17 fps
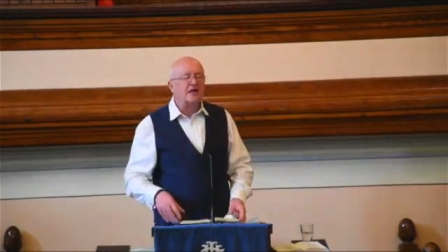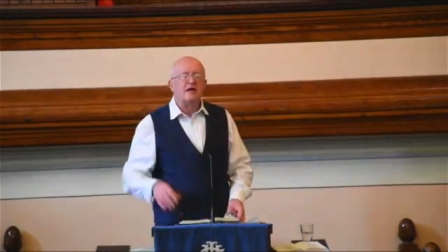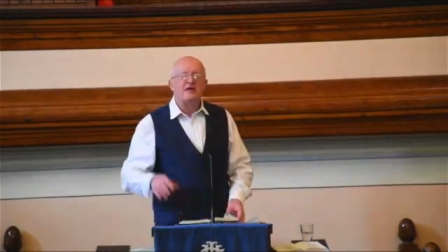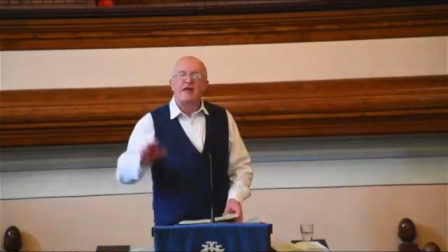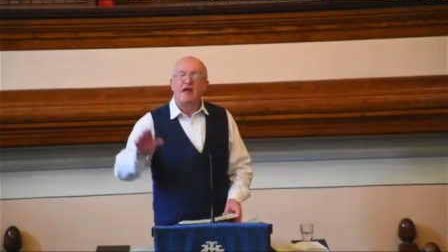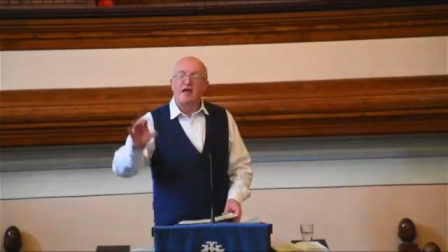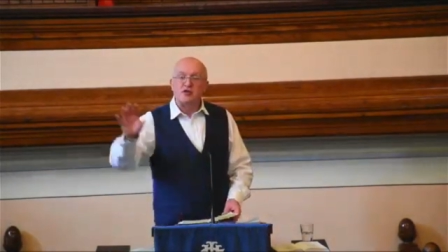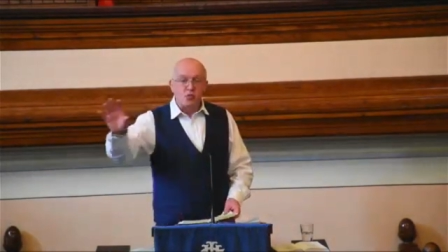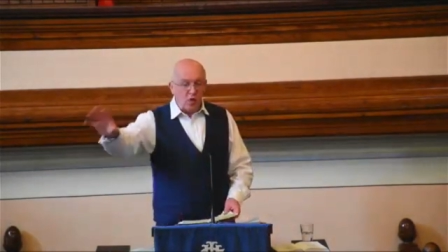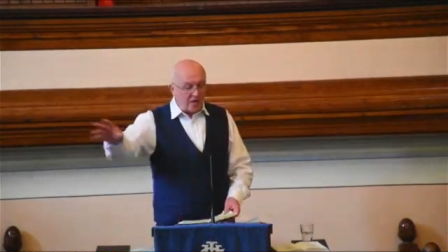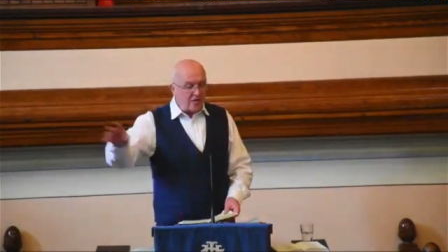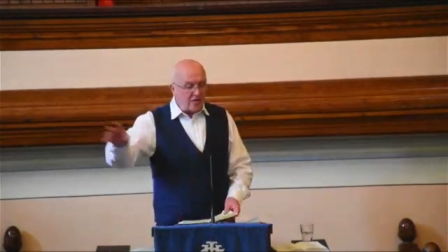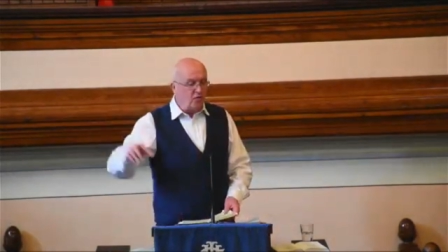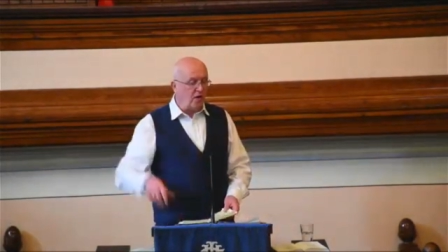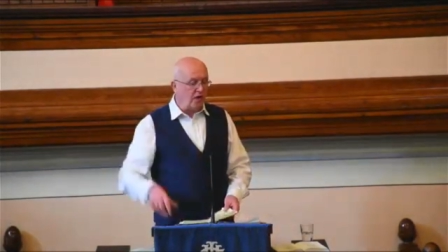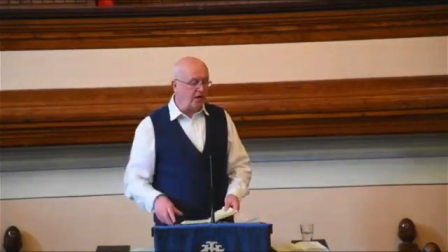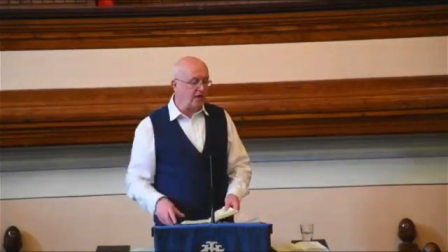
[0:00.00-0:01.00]
That's one
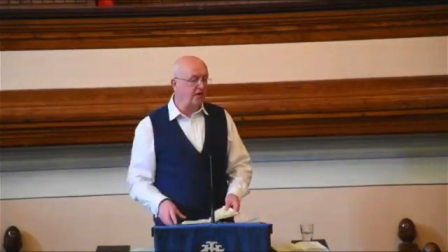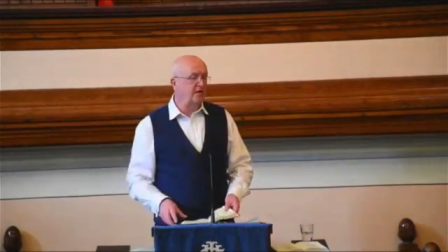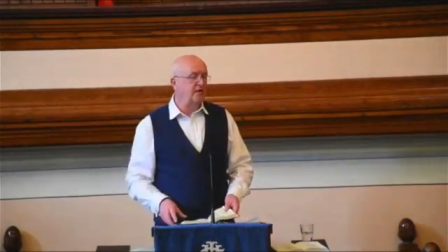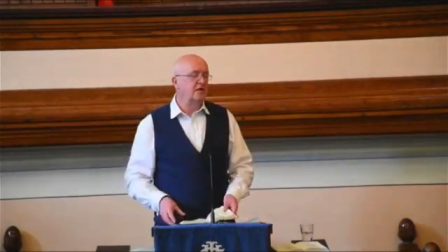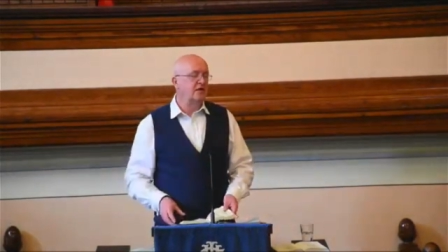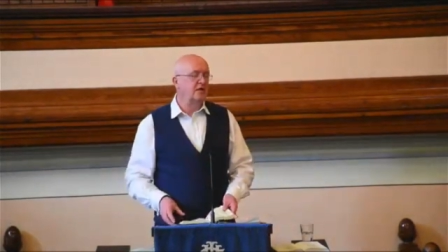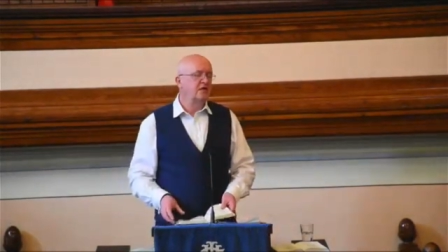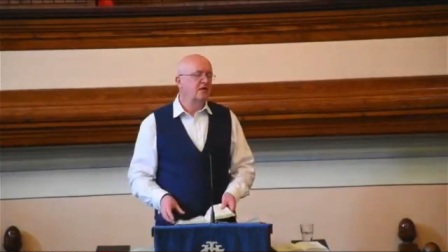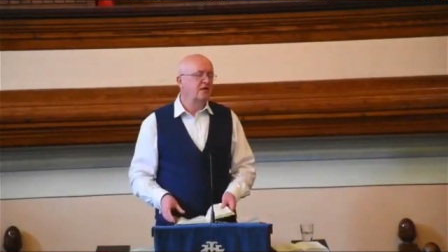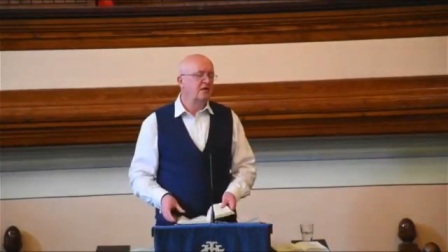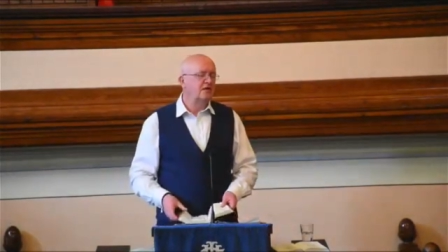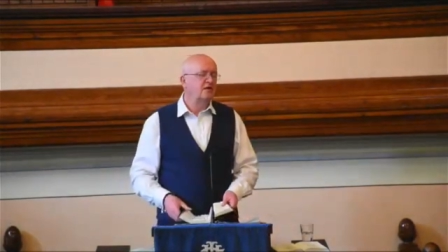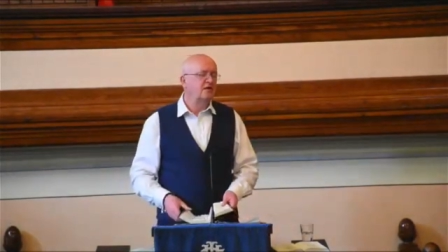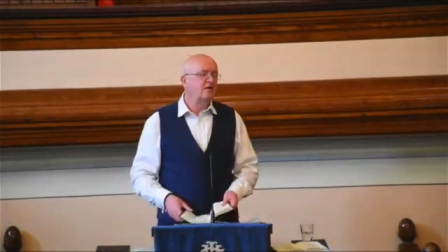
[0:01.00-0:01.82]
way of